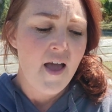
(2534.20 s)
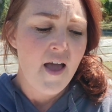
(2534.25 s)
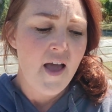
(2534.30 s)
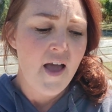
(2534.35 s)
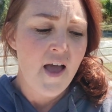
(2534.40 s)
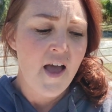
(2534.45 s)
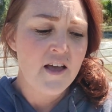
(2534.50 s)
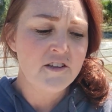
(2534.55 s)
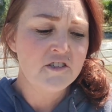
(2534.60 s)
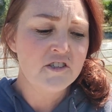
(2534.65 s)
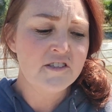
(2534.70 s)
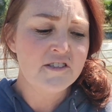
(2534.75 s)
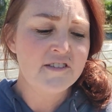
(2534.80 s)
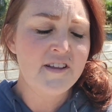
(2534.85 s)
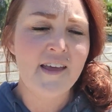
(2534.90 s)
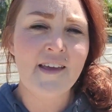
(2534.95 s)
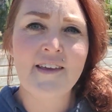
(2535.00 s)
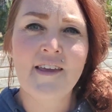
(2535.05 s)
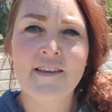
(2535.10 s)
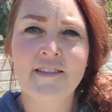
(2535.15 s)
and just
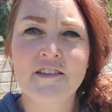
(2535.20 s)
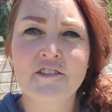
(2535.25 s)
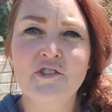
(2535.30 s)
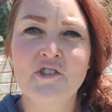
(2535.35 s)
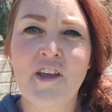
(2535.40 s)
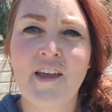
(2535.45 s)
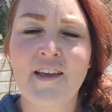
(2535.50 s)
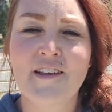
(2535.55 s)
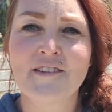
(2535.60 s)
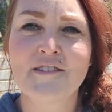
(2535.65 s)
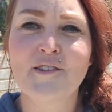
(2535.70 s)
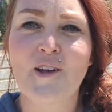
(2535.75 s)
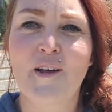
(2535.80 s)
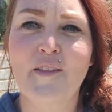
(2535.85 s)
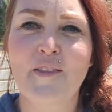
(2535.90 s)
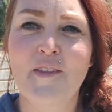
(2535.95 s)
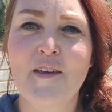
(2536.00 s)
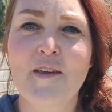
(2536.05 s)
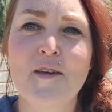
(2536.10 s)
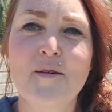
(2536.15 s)
taking the chance on the
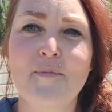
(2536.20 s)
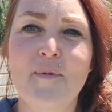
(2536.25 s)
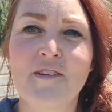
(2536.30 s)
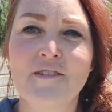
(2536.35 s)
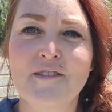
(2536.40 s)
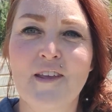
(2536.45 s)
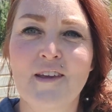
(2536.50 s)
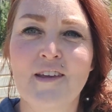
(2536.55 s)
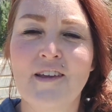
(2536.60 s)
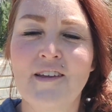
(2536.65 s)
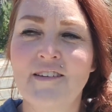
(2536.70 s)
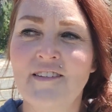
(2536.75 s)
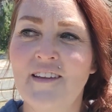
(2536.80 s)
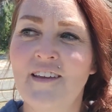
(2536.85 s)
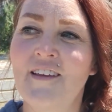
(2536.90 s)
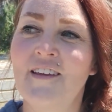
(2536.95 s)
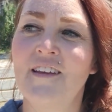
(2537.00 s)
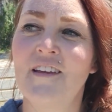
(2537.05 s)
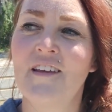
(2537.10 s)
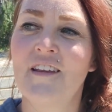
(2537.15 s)
hippies like he
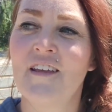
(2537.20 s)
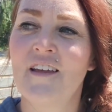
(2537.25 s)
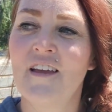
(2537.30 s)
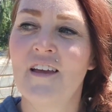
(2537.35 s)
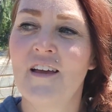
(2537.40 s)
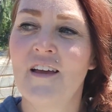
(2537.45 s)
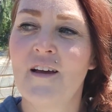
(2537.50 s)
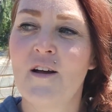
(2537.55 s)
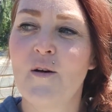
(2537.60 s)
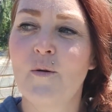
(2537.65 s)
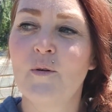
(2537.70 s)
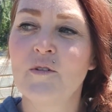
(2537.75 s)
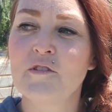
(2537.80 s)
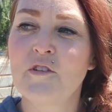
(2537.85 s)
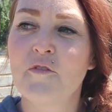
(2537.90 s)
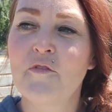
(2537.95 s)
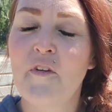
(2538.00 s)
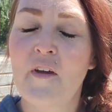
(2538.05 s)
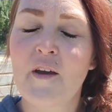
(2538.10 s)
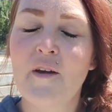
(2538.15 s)
did was a
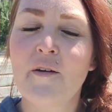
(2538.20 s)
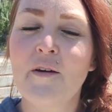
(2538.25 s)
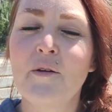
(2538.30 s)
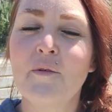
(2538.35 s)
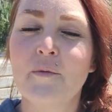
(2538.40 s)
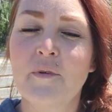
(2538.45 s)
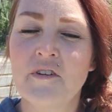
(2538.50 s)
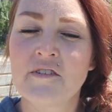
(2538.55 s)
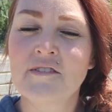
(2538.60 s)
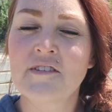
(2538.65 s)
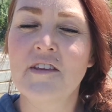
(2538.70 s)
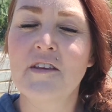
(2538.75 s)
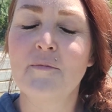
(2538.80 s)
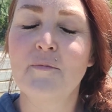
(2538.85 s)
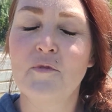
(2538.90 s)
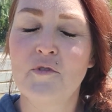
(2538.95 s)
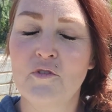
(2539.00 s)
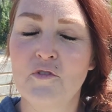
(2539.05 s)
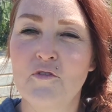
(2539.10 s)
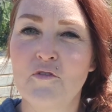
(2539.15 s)
very risky
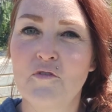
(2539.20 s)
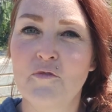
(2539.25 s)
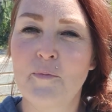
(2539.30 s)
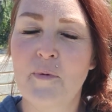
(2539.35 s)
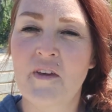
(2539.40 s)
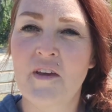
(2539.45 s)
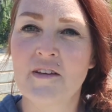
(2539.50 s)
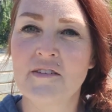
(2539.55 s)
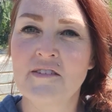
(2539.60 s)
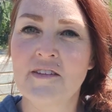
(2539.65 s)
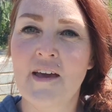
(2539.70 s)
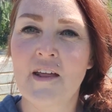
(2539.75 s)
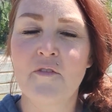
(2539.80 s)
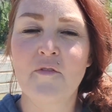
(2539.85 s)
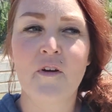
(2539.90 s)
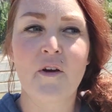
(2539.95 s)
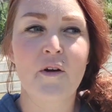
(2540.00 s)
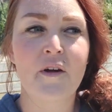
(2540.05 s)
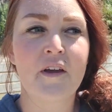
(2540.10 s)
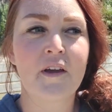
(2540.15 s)
move because he had a
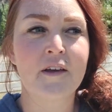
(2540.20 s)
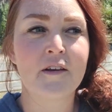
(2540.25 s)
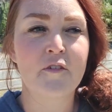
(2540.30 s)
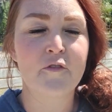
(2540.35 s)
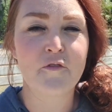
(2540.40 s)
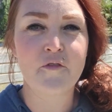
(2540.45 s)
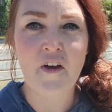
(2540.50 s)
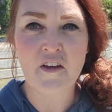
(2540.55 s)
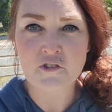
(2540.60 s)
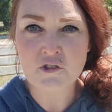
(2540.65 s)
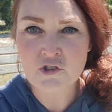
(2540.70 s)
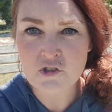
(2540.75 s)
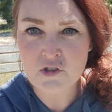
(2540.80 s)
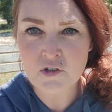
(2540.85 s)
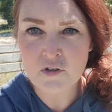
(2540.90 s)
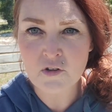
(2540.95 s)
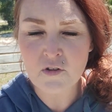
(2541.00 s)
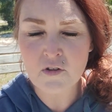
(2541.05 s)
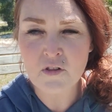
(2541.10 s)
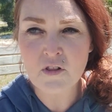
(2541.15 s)
very
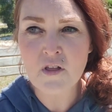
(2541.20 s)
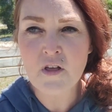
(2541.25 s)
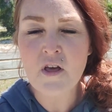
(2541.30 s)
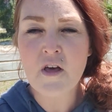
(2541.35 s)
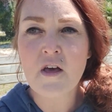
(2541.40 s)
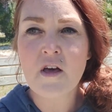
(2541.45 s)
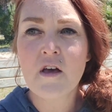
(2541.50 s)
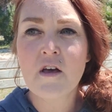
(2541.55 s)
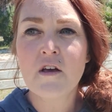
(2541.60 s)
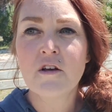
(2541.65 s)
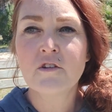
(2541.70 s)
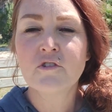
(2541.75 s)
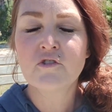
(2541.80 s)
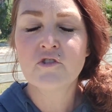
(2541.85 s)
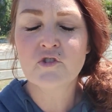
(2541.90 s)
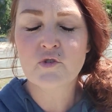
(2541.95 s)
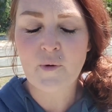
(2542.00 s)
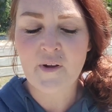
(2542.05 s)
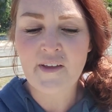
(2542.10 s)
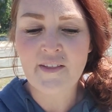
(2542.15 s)
conventional,
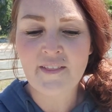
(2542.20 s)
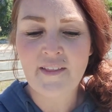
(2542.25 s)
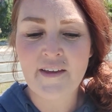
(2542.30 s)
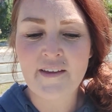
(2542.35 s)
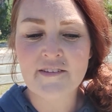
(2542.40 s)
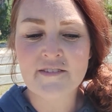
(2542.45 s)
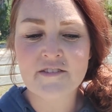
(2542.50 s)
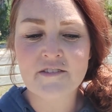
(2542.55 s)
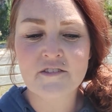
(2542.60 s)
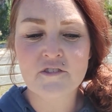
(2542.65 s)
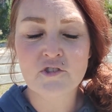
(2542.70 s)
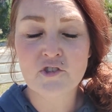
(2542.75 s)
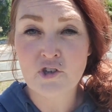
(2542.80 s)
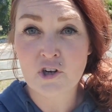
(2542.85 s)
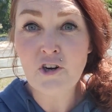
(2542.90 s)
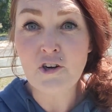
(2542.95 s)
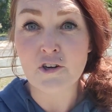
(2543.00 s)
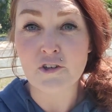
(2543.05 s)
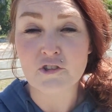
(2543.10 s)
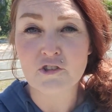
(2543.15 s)
straight laced
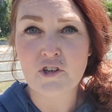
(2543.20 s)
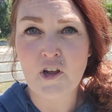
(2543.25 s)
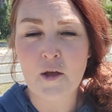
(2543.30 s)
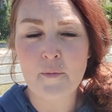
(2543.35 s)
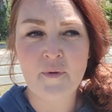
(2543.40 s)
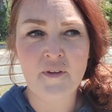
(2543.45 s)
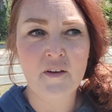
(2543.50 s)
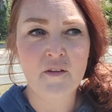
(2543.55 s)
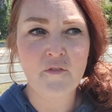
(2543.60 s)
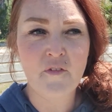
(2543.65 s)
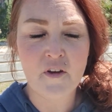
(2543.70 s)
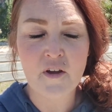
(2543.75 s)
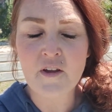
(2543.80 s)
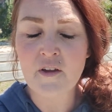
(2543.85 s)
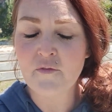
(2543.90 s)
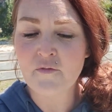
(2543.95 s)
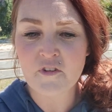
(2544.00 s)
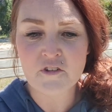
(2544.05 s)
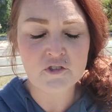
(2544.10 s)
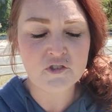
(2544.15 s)
church. I mean, a very
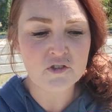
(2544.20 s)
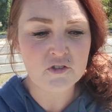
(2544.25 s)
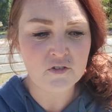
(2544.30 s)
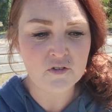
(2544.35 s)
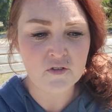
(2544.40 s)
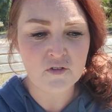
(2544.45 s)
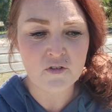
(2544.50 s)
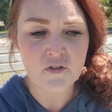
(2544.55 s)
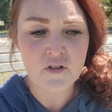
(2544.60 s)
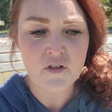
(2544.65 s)
conventional